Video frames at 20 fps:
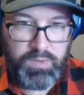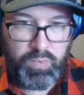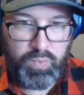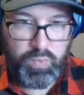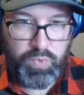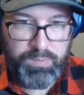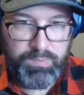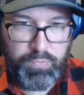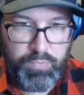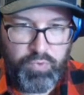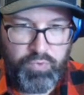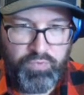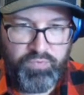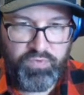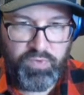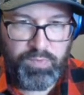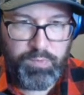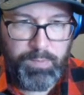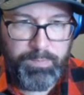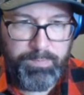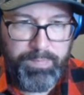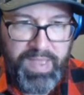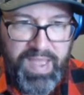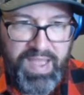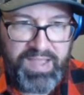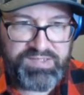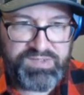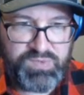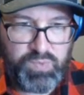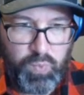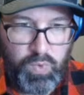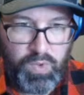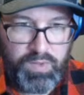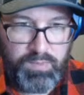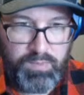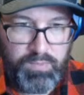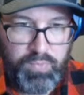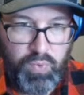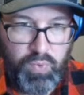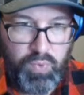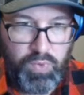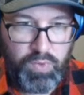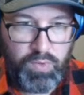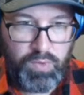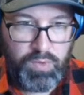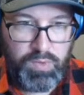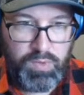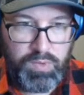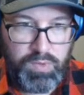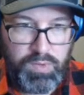Remove from a max one pool.